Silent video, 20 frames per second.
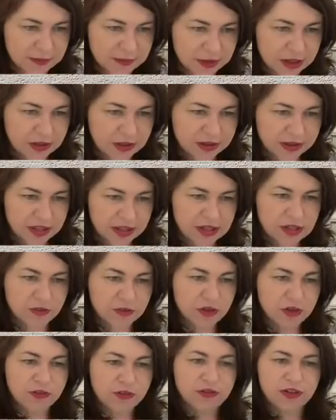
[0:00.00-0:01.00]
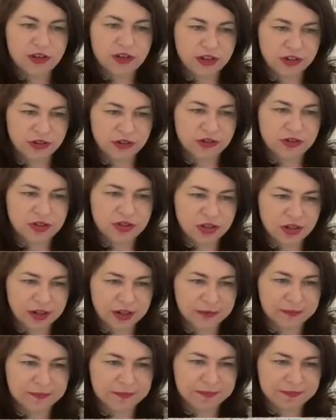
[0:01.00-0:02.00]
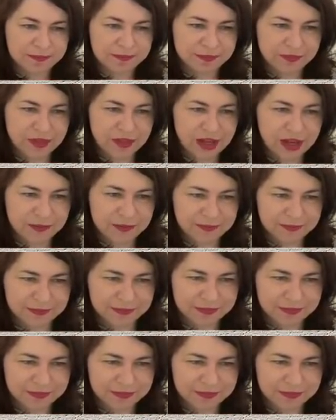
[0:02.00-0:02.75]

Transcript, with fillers: something like this for a very long time. Yes. Yeah.